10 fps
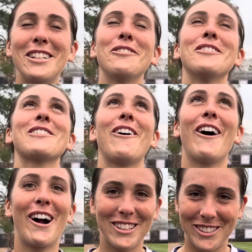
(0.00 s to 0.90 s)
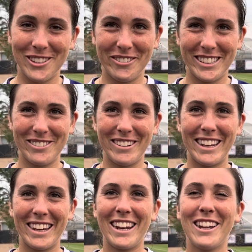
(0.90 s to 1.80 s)
She was awesome this
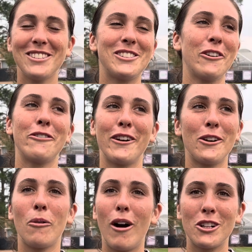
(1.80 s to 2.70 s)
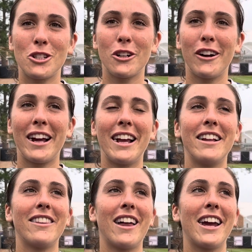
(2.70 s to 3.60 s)
weekend. It's so fun to watch her,
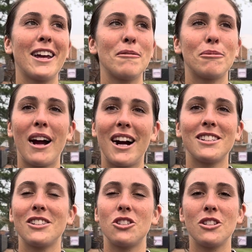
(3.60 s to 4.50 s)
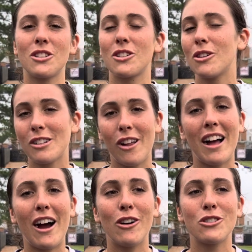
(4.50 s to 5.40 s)
and like in practice, she just goes all
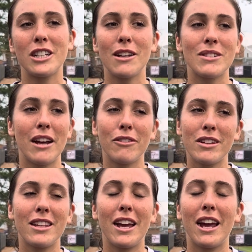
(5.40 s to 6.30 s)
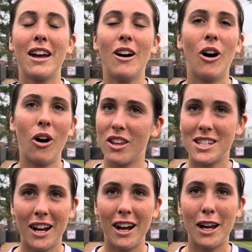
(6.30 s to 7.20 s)
out. She gives everything all the
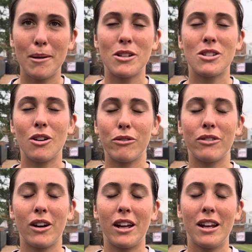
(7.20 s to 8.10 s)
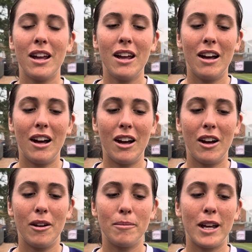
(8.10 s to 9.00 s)
time. It's so fun.
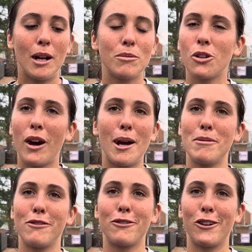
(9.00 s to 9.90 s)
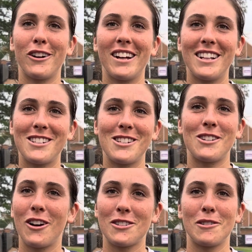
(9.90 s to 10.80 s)
And I'm so happy for her. It's just
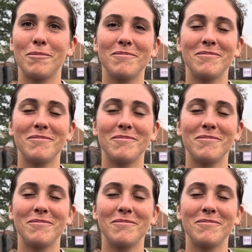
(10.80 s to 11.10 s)
awesome.